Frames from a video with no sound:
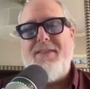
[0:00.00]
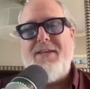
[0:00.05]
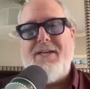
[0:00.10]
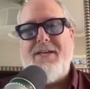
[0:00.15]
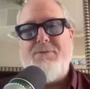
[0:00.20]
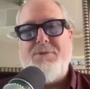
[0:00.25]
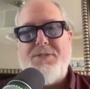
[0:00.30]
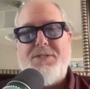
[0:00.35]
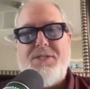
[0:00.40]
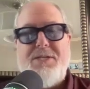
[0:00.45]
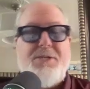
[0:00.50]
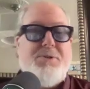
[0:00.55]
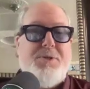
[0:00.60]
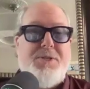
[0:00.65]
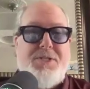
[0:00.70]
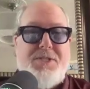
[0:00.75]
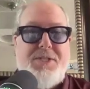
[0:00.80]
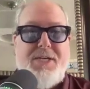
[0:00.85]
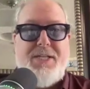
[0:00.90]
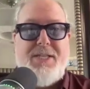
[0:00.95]
think it was
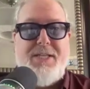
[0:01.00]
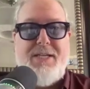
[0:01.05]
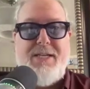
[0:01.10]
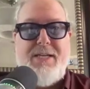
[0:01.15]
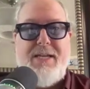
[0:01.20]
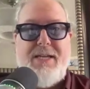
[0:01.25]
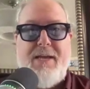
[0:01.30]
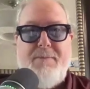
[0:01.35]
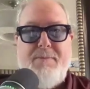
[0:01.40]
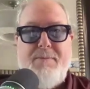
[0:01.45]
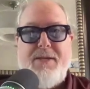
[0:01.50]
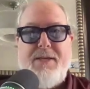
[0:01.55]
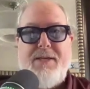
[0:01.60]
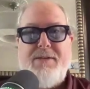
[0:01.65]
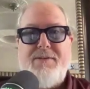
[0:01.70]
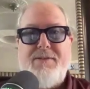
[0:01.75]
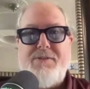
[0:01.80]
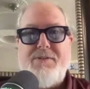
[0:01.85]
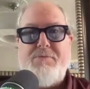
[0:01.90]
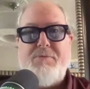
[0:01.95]
interesting that AB
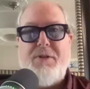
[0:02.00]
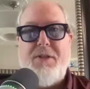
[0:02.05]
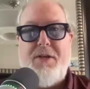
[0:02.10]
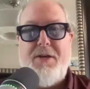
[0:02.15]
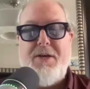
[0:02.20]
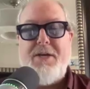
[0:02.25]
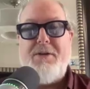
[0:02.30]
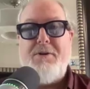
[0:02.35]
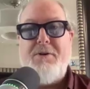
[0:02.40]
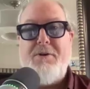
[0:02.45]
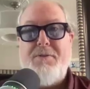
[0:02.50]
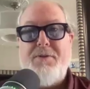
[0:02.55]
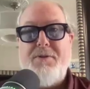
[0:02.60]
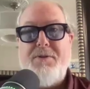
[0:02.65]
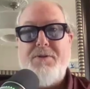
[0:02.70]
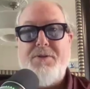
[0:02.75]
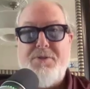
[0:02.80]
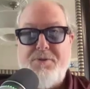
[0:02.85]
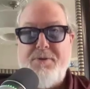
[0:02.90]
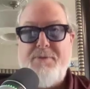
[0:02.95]
is relying on the
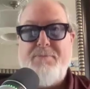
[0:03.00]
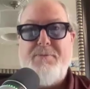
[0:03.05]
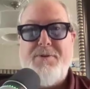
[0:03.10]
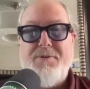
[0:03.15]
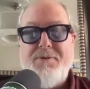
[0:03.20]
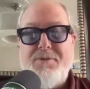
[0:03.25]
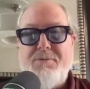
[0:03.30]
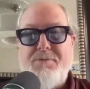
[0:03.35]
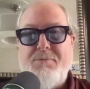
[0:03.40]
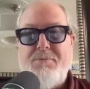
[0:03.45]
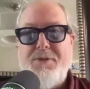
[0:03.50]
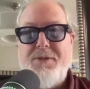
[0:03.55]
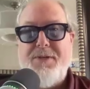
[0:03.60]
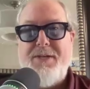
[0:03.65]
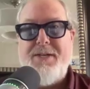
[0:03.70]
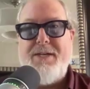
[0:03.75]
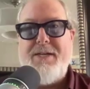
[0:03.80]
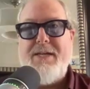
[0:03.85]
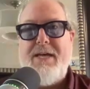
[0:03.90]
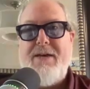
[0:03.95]
distributors
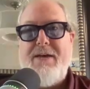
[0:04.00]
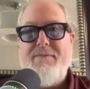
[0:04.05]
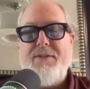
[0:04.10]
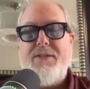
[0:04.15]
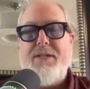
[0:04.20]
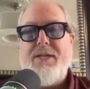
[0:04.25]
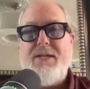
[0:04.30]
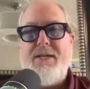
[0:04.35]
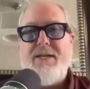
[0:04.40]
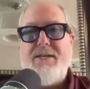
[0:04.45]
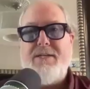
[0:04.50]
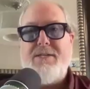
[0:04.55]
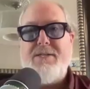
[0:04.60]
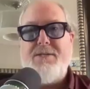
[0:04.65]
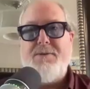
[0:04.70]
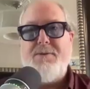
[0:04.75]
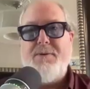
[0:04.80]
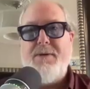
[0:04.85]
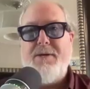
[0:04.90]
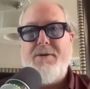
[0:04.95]
really heavily
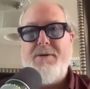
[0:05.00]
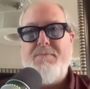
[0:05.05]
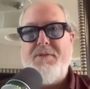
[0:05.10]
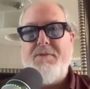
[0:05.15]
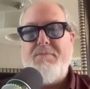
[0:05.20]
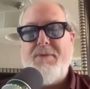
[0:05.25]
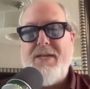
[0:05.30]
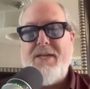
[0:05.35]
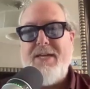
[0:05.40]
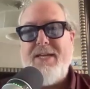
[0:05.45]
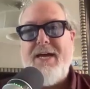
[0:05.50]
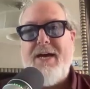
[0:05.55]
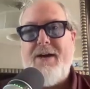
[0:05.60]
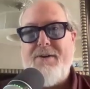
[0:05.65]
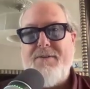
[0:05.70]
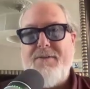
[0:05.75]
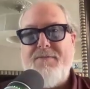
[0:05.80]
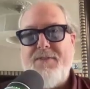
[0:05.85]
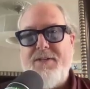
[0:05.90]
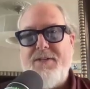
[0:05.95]
to help them get
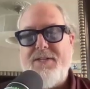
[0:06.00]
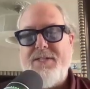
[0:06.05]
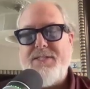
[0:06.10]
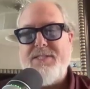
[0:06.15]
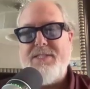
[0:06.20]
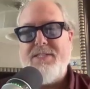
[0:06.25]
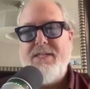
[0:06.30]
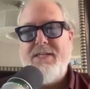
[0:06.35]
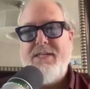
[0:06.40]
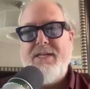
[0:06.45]
out of this.